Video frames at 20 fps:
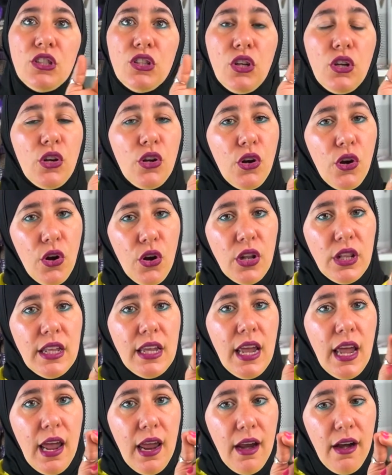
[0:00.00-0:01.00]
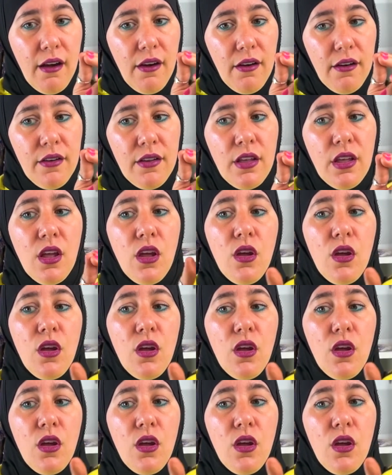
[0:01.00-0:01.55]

to curly hair,